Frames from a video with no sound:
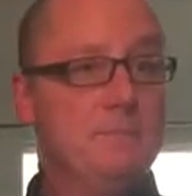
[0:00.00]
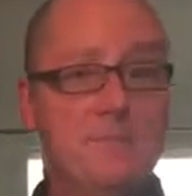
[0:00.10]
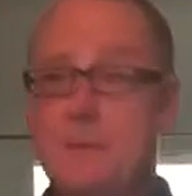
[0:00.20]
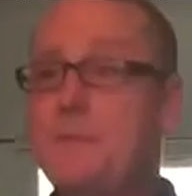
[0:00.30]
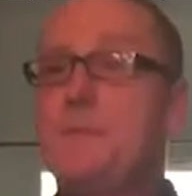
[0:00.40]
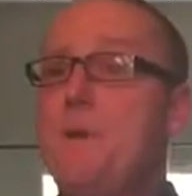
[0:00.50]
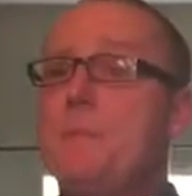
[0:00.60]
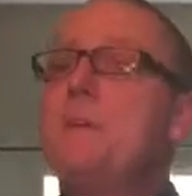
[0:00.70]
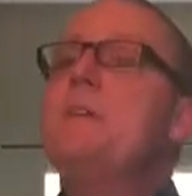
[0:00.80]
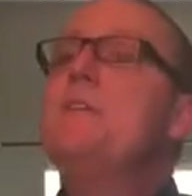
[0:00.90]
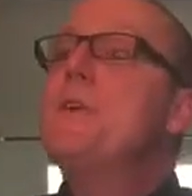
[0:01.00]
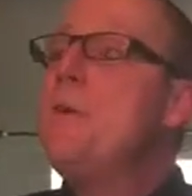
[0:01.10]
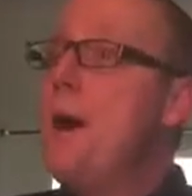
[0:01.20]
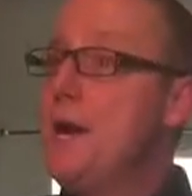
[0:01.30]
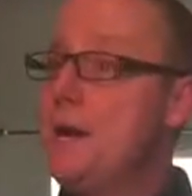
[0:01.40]
Some of you probably don't even know
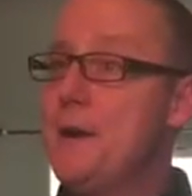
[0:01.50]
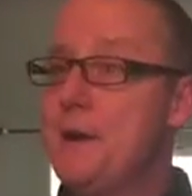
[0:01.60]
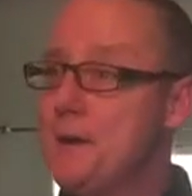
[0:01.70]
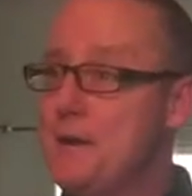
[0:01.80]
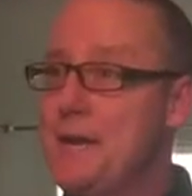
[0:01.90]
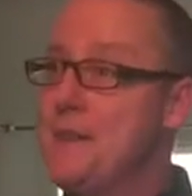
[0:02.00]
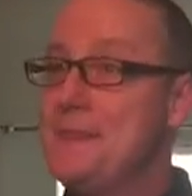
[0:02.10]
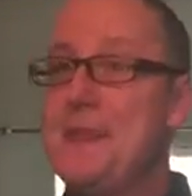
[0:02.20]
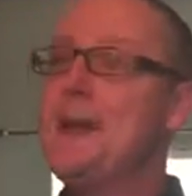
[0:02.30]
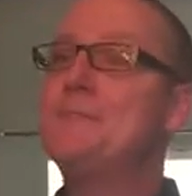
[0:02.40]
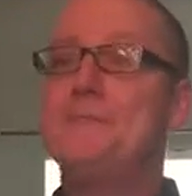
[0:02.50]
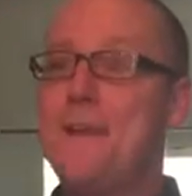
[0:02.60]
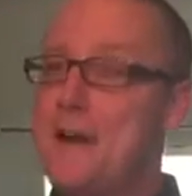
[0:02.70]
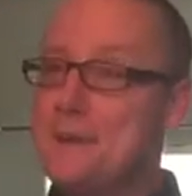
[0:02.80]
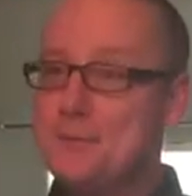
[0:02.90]
why you're here, and that's
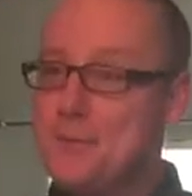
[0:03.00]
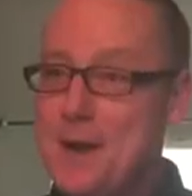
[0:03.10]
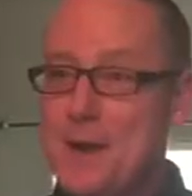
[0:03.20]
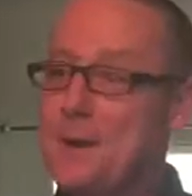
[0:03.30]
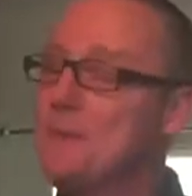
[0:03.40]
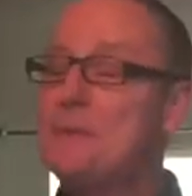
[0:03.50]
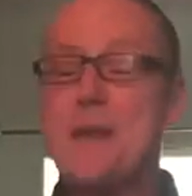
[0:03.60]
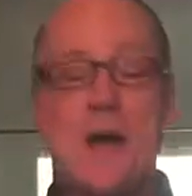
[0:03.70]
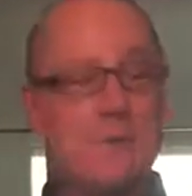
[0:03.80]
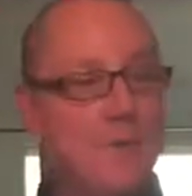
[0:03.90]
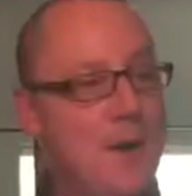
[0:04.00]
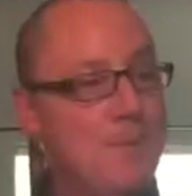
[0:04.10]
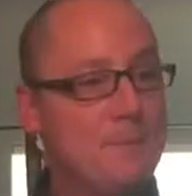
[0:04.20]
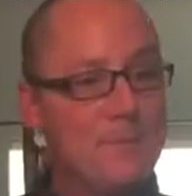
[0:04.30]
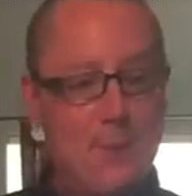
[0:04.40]
fine as well. Not a
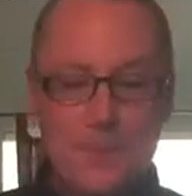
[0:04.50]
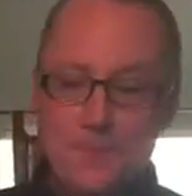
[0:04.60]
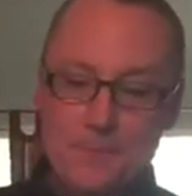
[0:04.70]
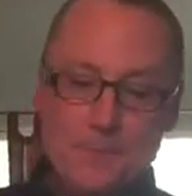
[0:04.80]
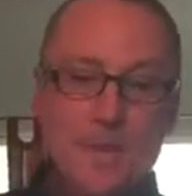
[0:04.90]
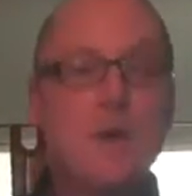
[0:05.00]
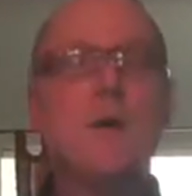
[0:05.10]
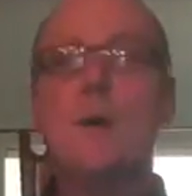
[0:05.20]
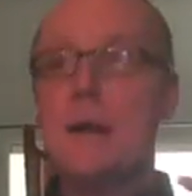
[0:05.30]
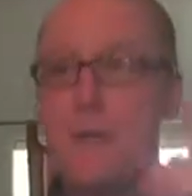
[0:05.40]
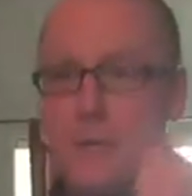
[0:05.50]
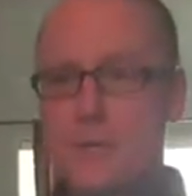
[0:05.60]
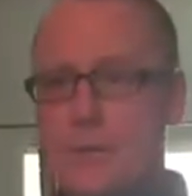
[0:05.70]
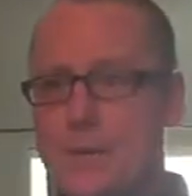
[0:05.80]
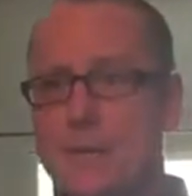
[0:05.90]
problem. So what I want to
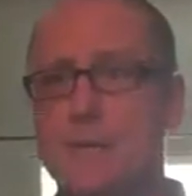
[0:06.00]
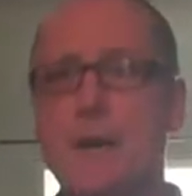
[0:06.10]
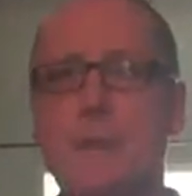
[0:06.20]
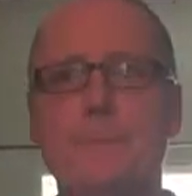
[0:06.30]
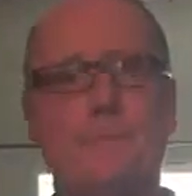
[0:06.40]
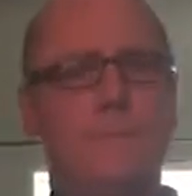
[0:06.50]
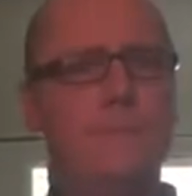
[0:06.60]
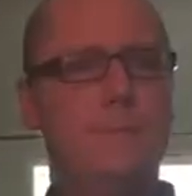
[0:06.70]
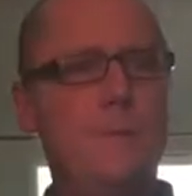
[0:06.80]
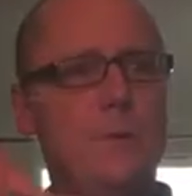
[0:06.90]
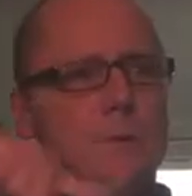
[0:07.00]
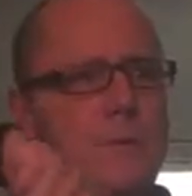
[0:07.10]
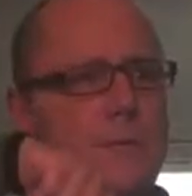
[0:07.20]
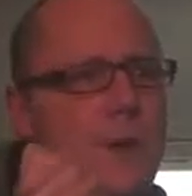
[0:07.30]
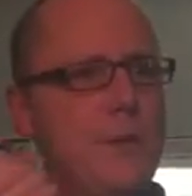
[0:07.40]
do is,
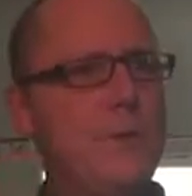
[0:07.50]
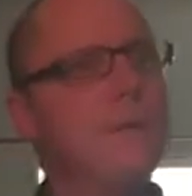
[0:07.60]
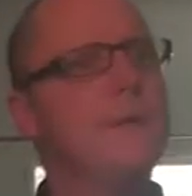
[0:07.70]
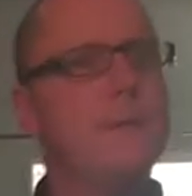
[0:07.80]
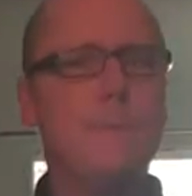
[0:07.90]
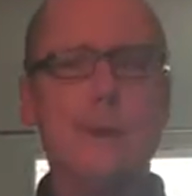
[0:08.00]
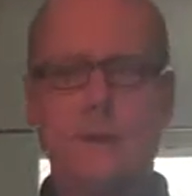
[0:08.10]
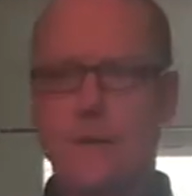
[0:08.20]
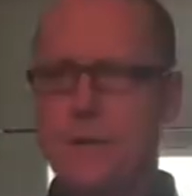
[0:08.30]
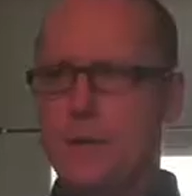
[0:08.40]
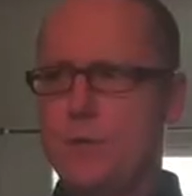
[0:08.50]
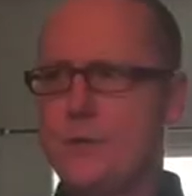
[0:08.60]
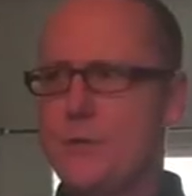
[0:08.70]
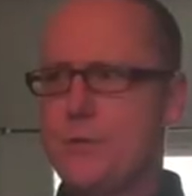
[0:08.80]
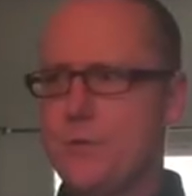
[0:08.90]
we talked earlier about the color
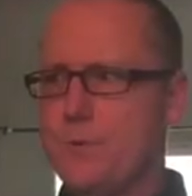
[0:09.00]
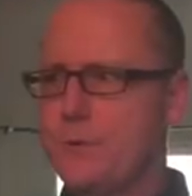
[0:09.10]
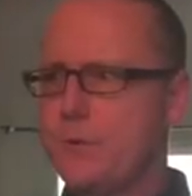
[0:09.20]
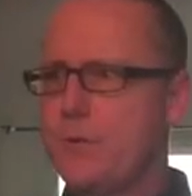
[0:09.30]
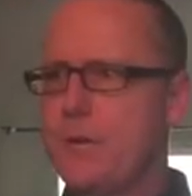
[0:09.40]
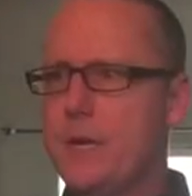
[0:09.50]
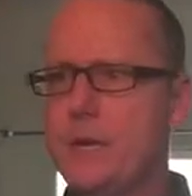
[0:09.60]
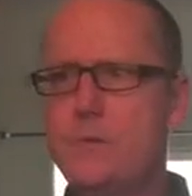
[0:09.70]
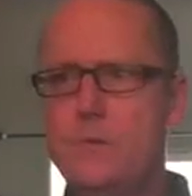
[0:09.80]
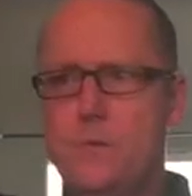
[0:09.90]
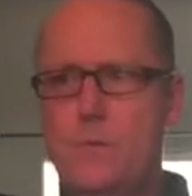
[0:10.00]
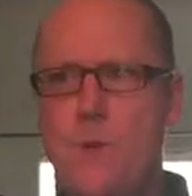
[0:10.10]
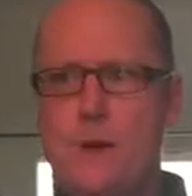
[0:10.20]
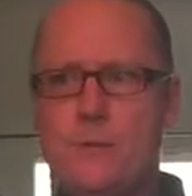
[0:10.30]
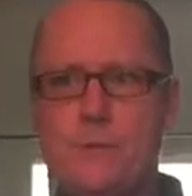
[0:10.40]
brochures. Who
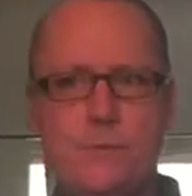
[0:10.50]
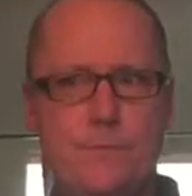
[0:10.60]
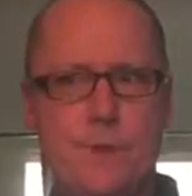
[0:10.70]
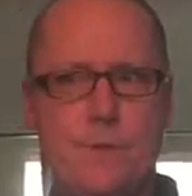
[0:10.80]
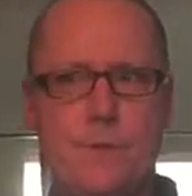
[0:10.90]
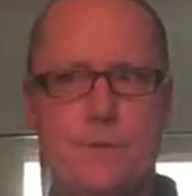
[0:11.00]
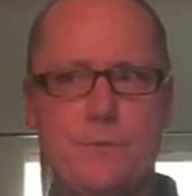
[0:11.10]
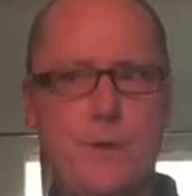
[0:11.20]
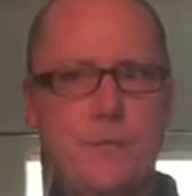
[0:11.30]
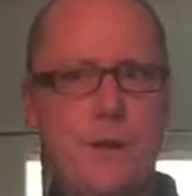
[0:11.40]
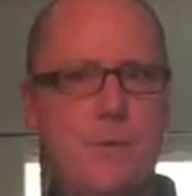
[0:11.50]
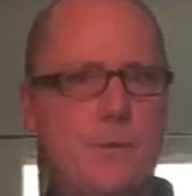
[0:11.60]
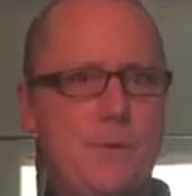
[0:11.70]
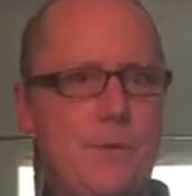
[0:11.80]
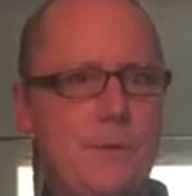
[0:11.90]
wants one of those? Raise your hand real quick.